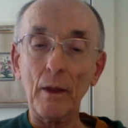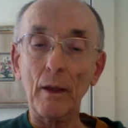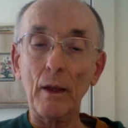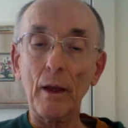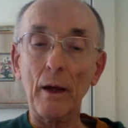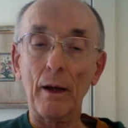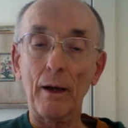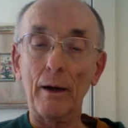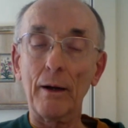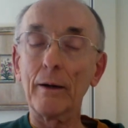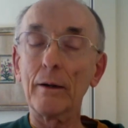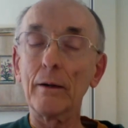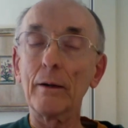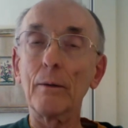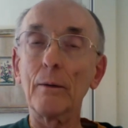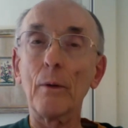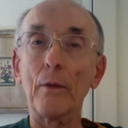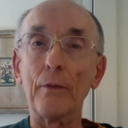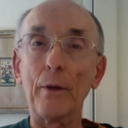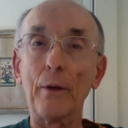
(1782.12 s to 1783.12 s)

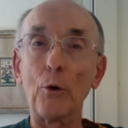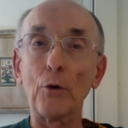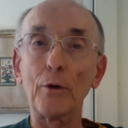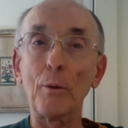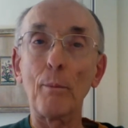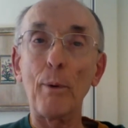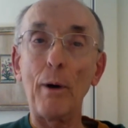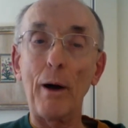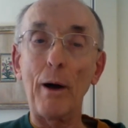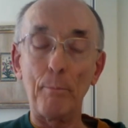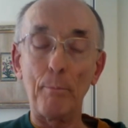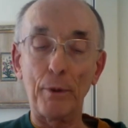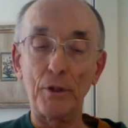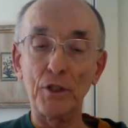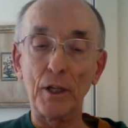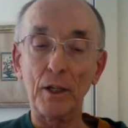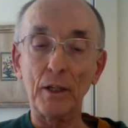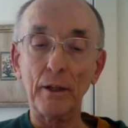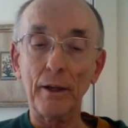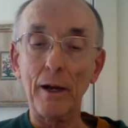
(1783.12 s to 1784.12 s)
there was a
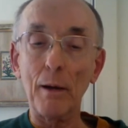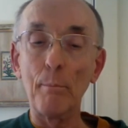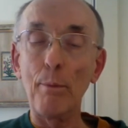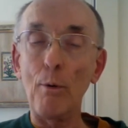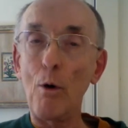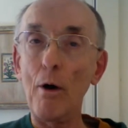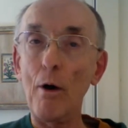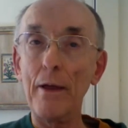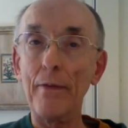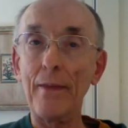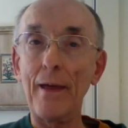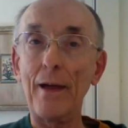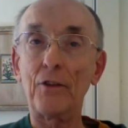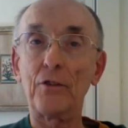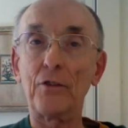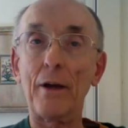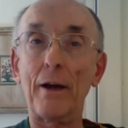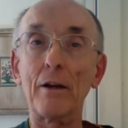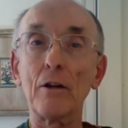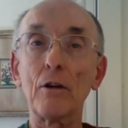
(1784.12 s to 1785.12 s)
boy in that
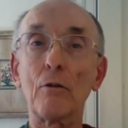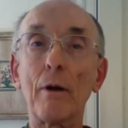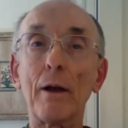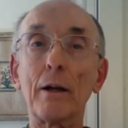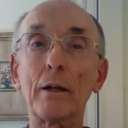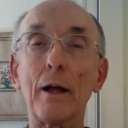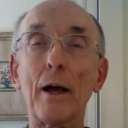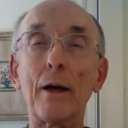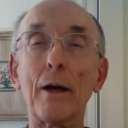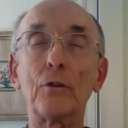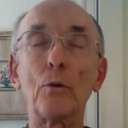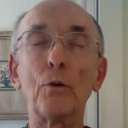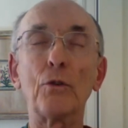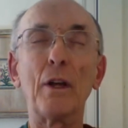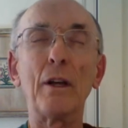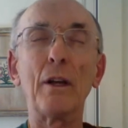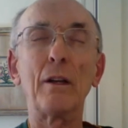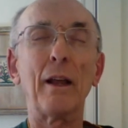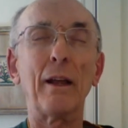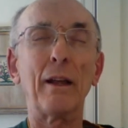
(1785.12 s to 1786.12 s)
second grade class who was
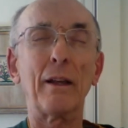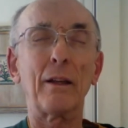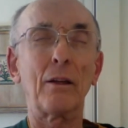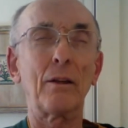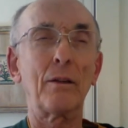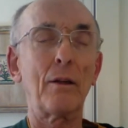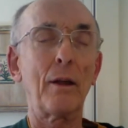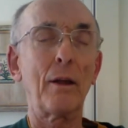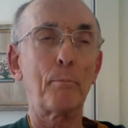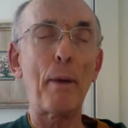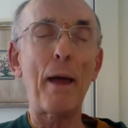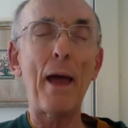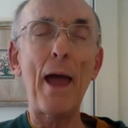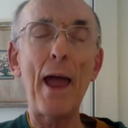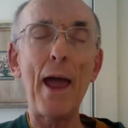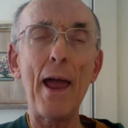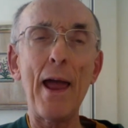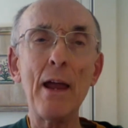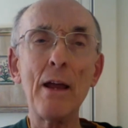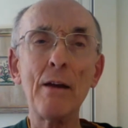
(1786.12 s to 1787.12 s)

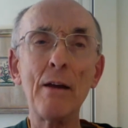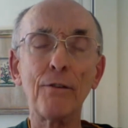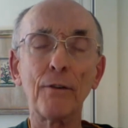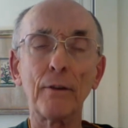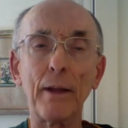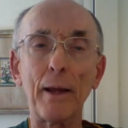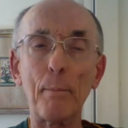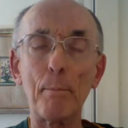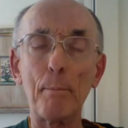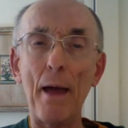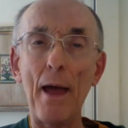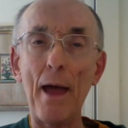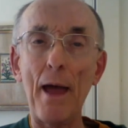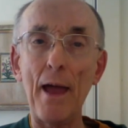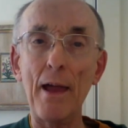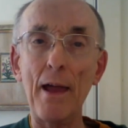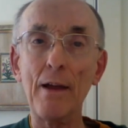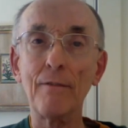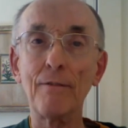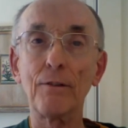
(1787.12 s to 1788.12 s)
painfully,
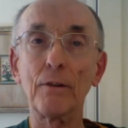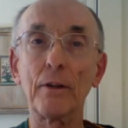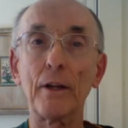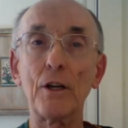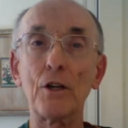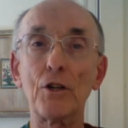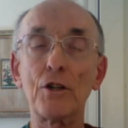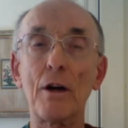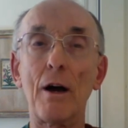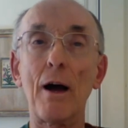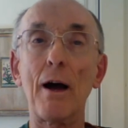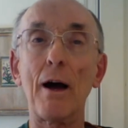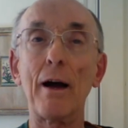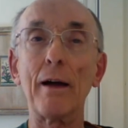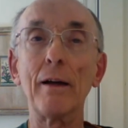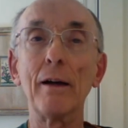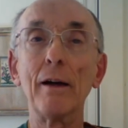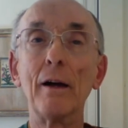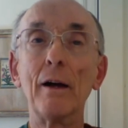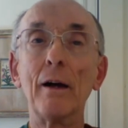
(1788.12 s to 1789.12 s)
painfully
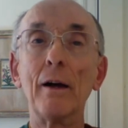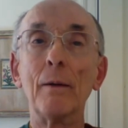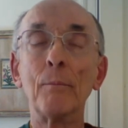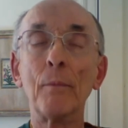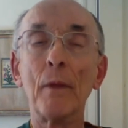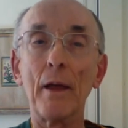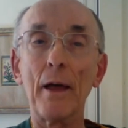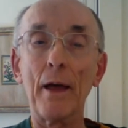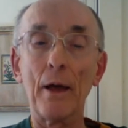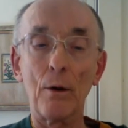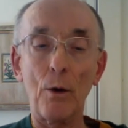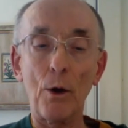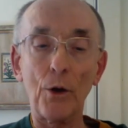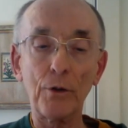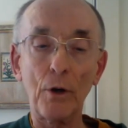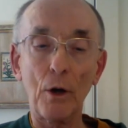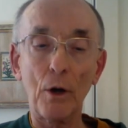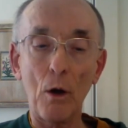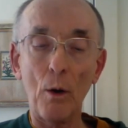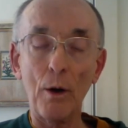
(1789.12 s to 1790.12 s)
shy, and
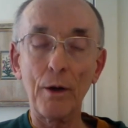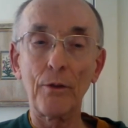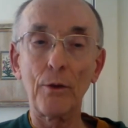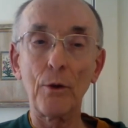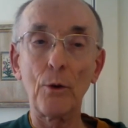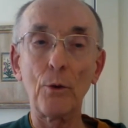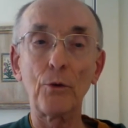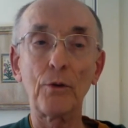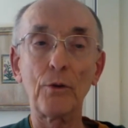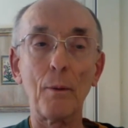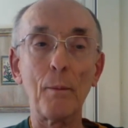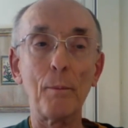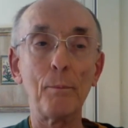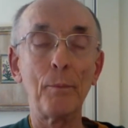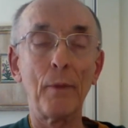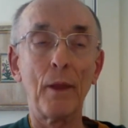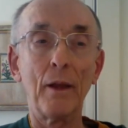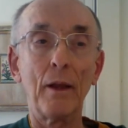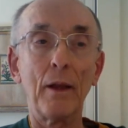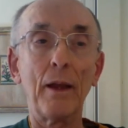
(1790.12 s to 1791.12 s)
also going through some,
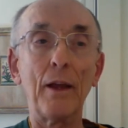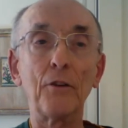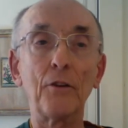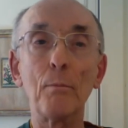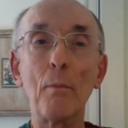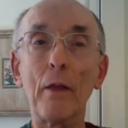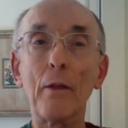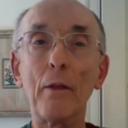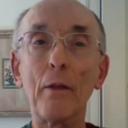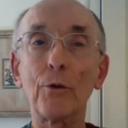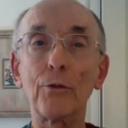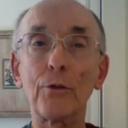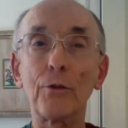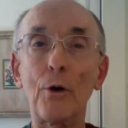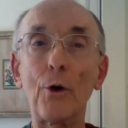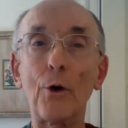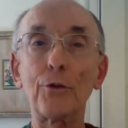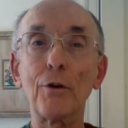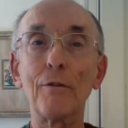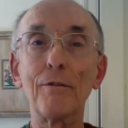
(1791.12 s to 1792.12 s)
his mother was
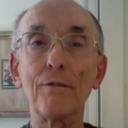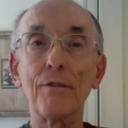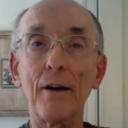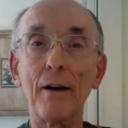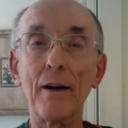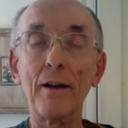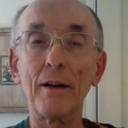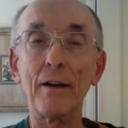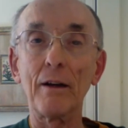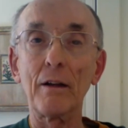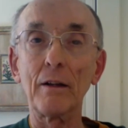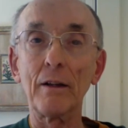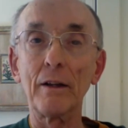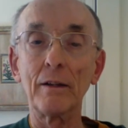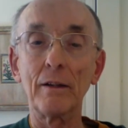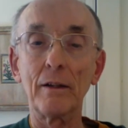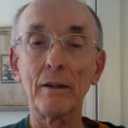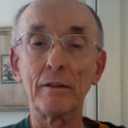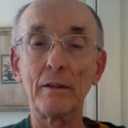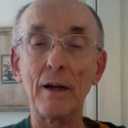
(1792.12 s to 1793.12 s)
also very ill
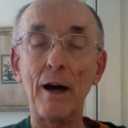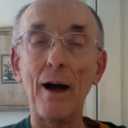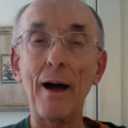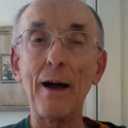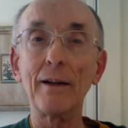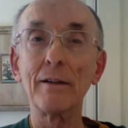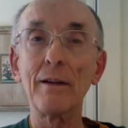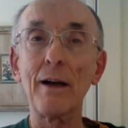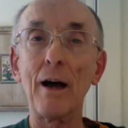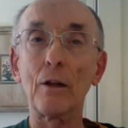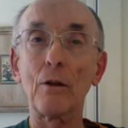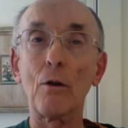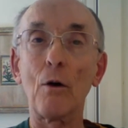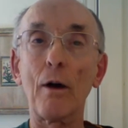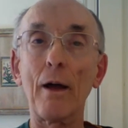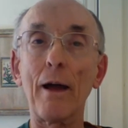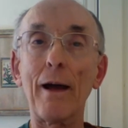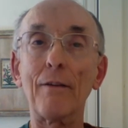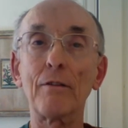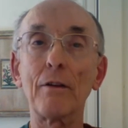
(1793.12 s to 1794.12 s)
and died not
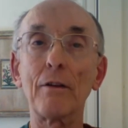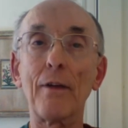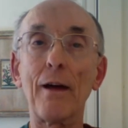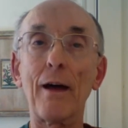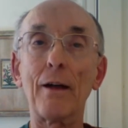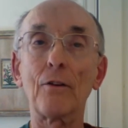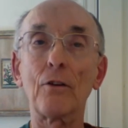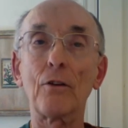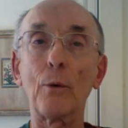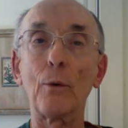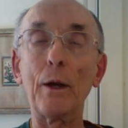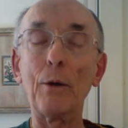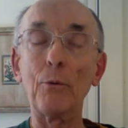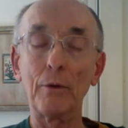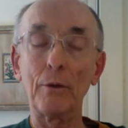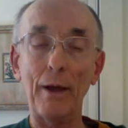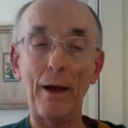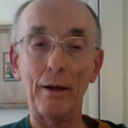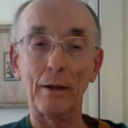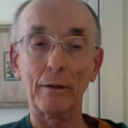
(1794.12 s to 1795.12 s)
long after that. So he
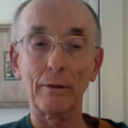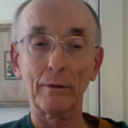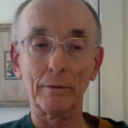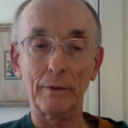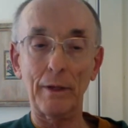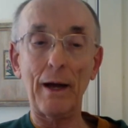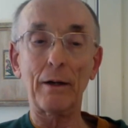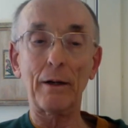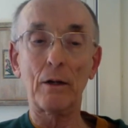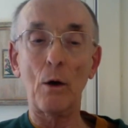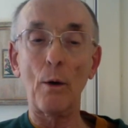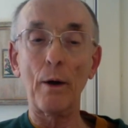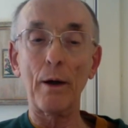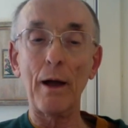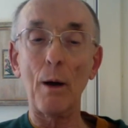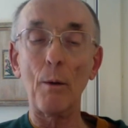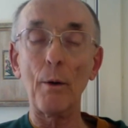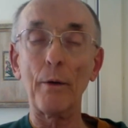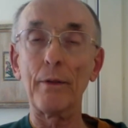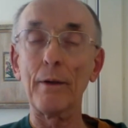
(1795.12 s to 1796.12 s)
had a lot going
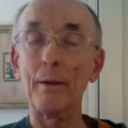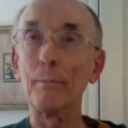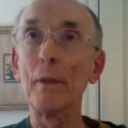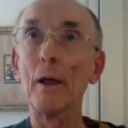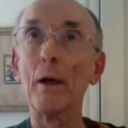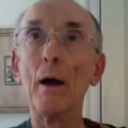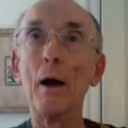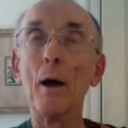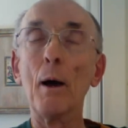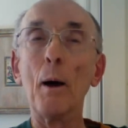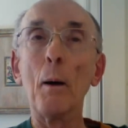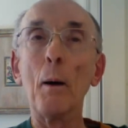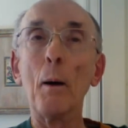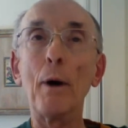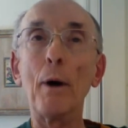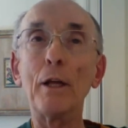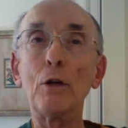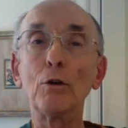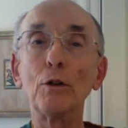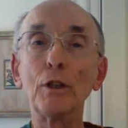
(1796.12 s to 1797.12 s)
on with him.
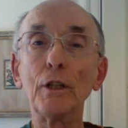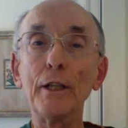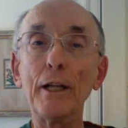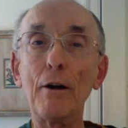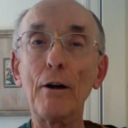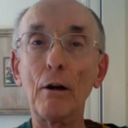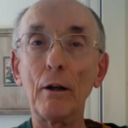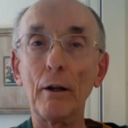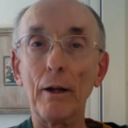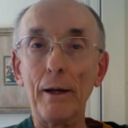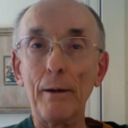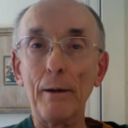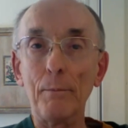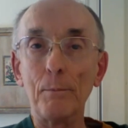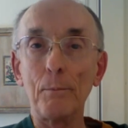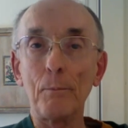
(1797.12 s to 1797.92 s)
But you literally